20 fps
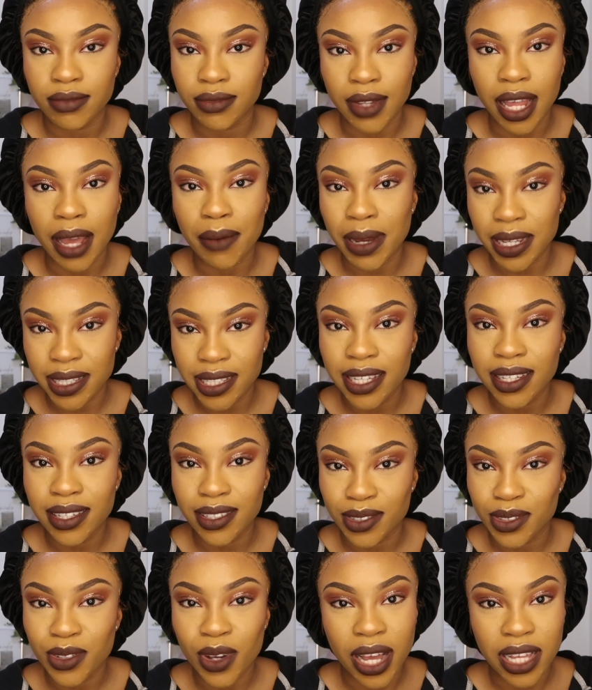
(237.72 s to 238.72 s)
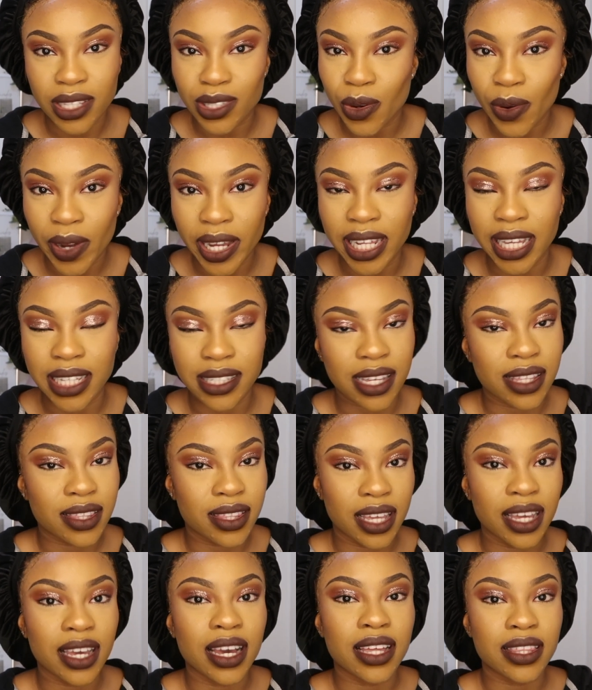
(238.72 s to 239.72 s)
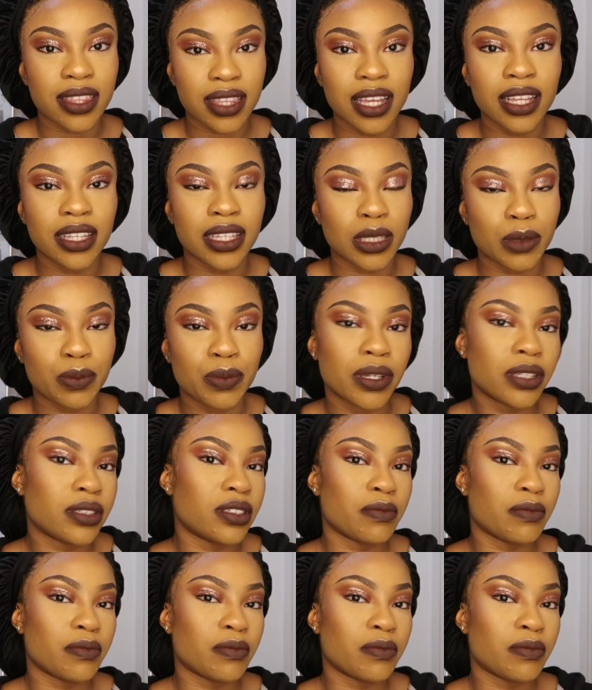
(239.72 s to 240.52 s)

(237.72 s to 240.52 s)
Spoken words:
as oily as I think. I think there's bits